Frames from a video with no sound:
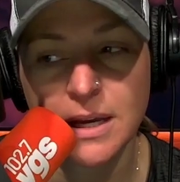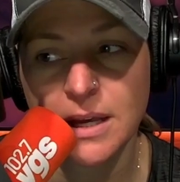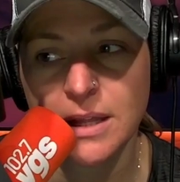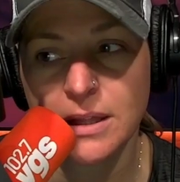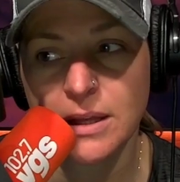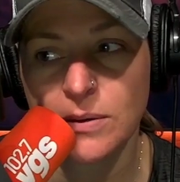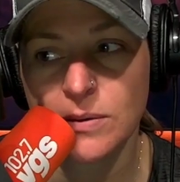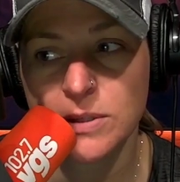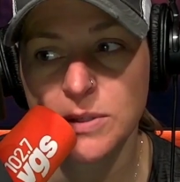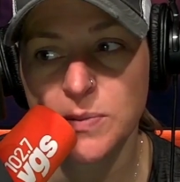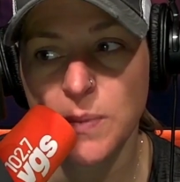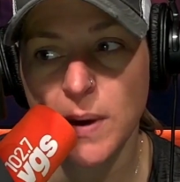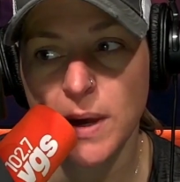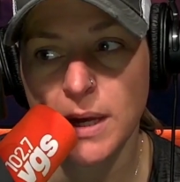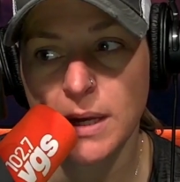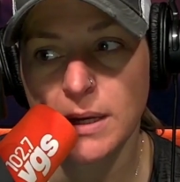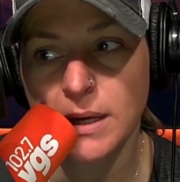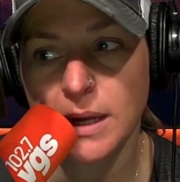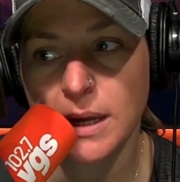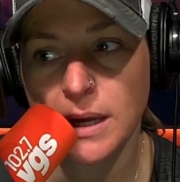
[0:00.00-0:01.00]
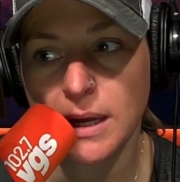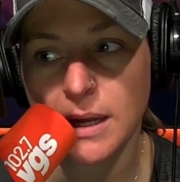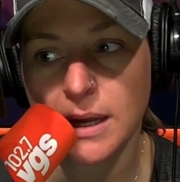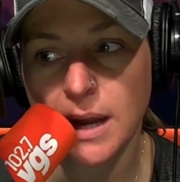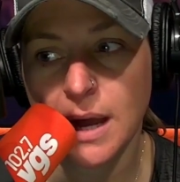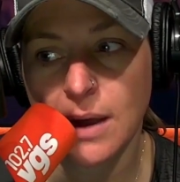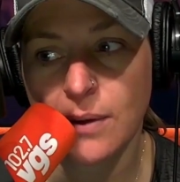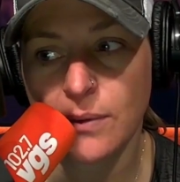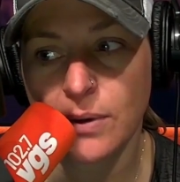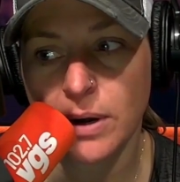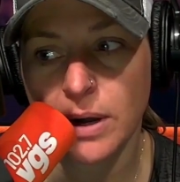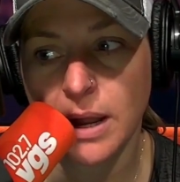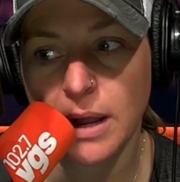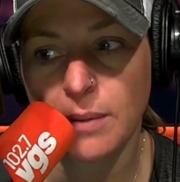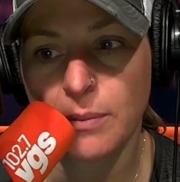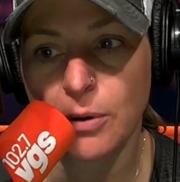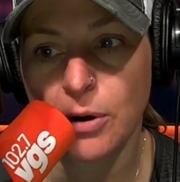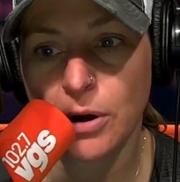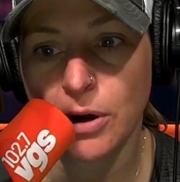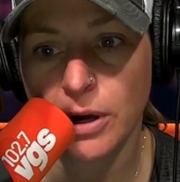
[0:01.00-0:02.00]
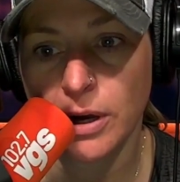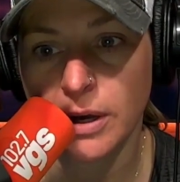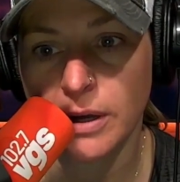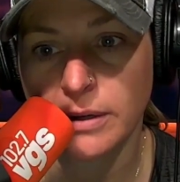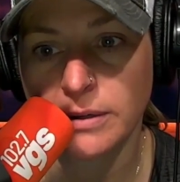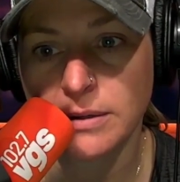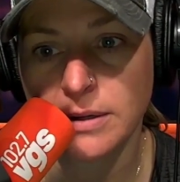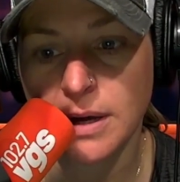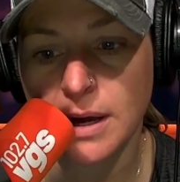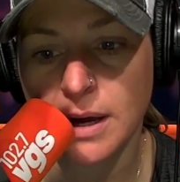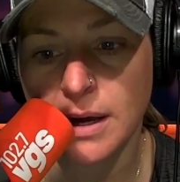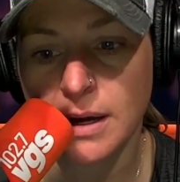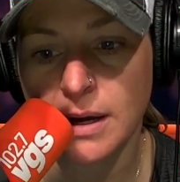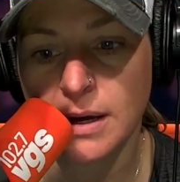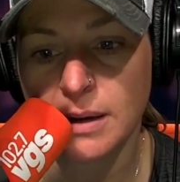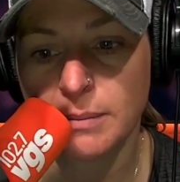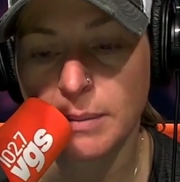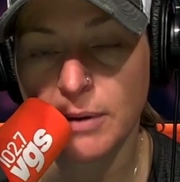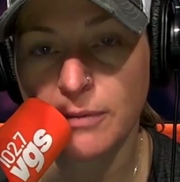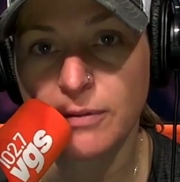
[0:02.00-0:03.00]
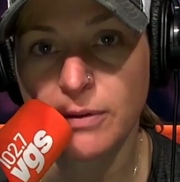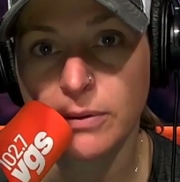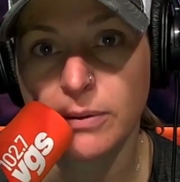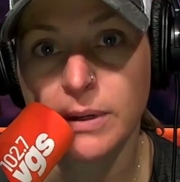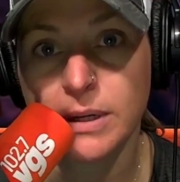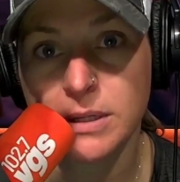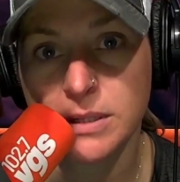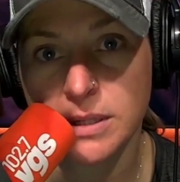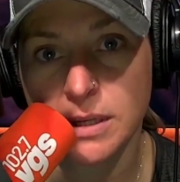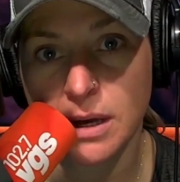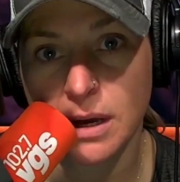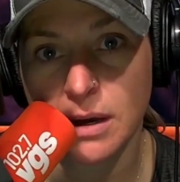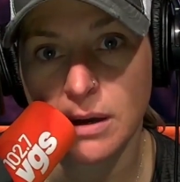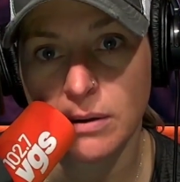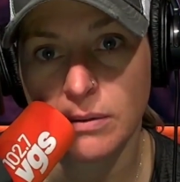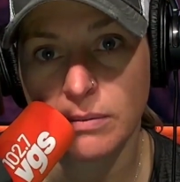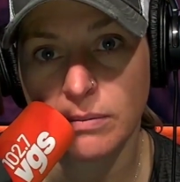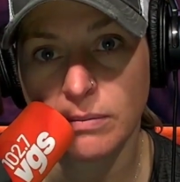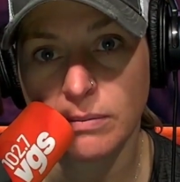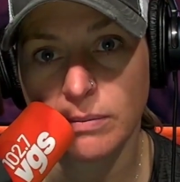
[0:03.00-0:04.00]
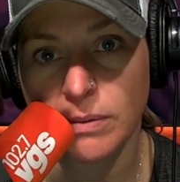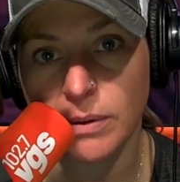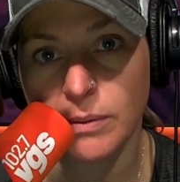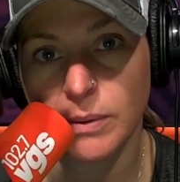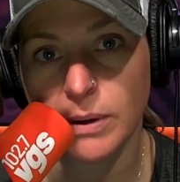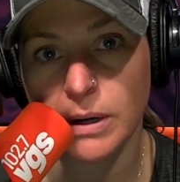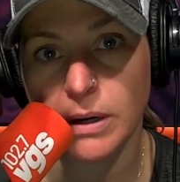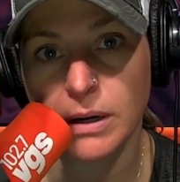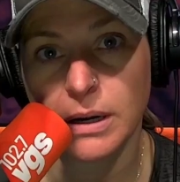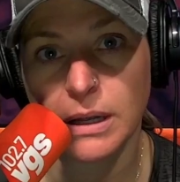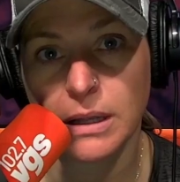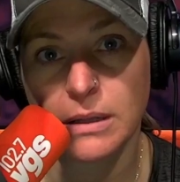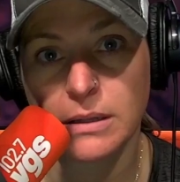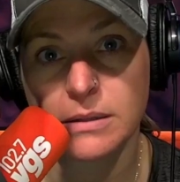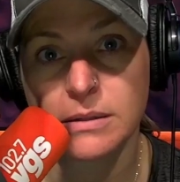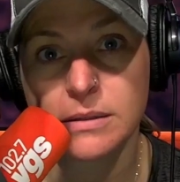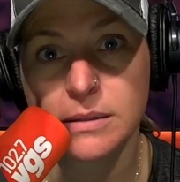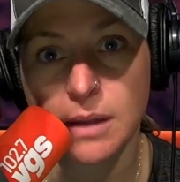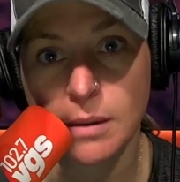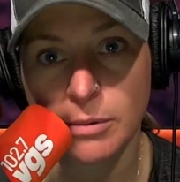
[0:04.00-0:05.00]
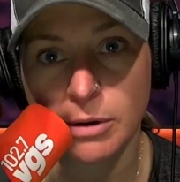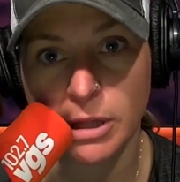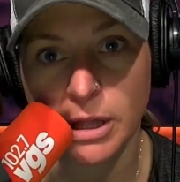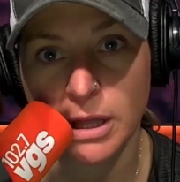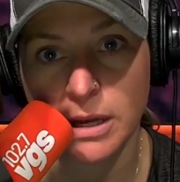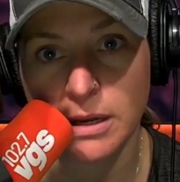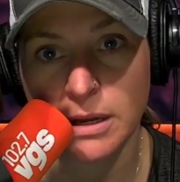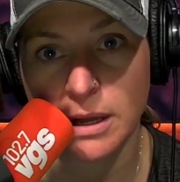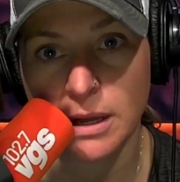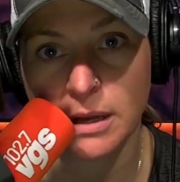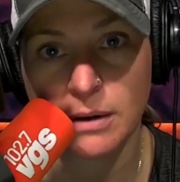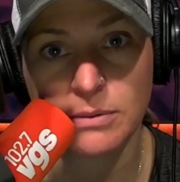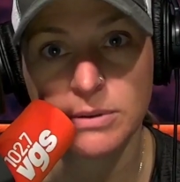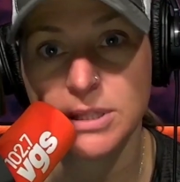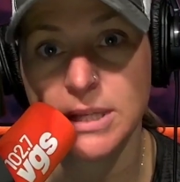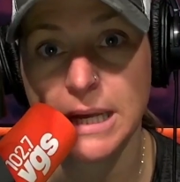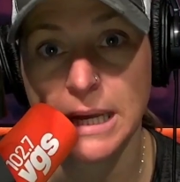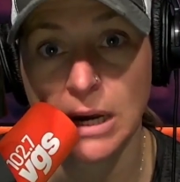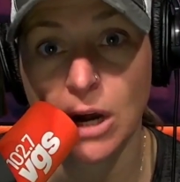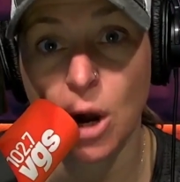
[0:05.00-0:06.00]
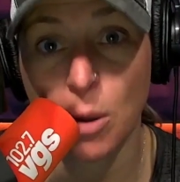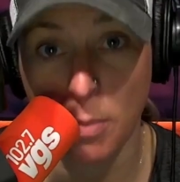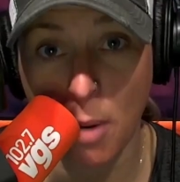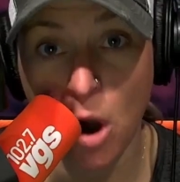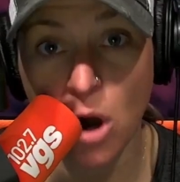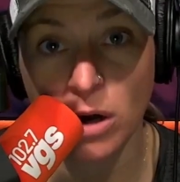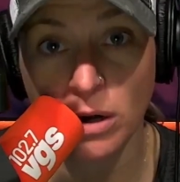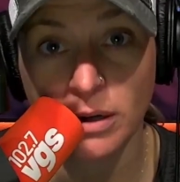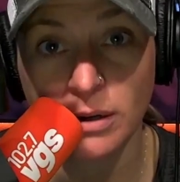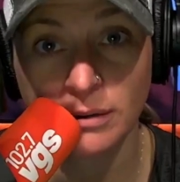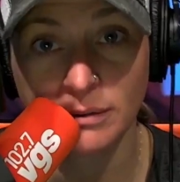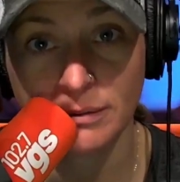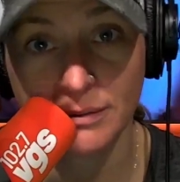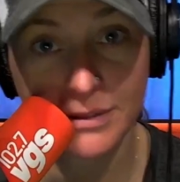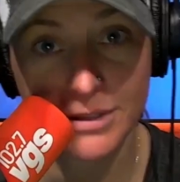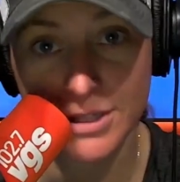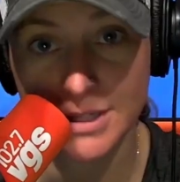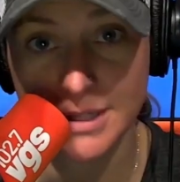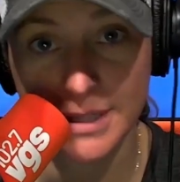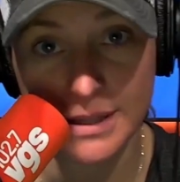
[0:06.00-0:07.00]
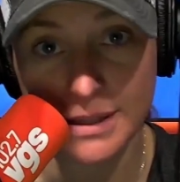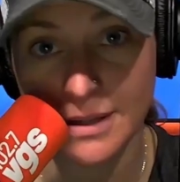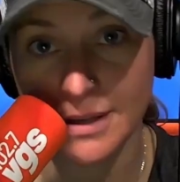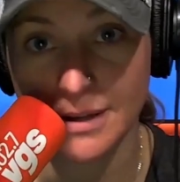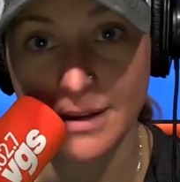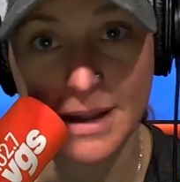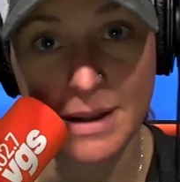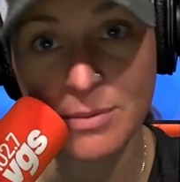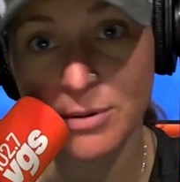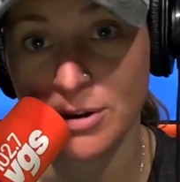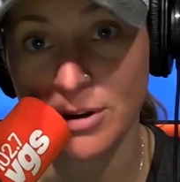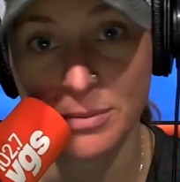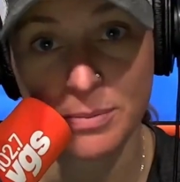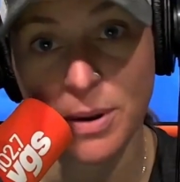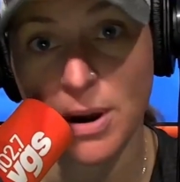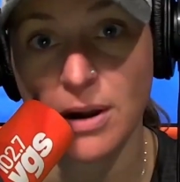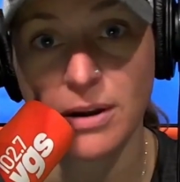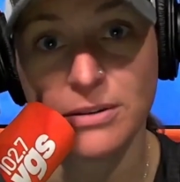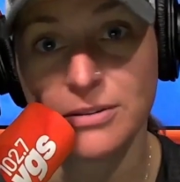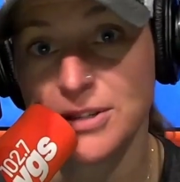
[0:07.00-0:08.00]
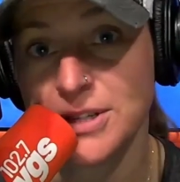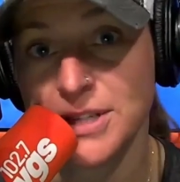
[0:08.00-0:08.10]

There was one in our neighborhood a few years ago when we were in Summerlin, and it was in our park, just in the neighborhood park,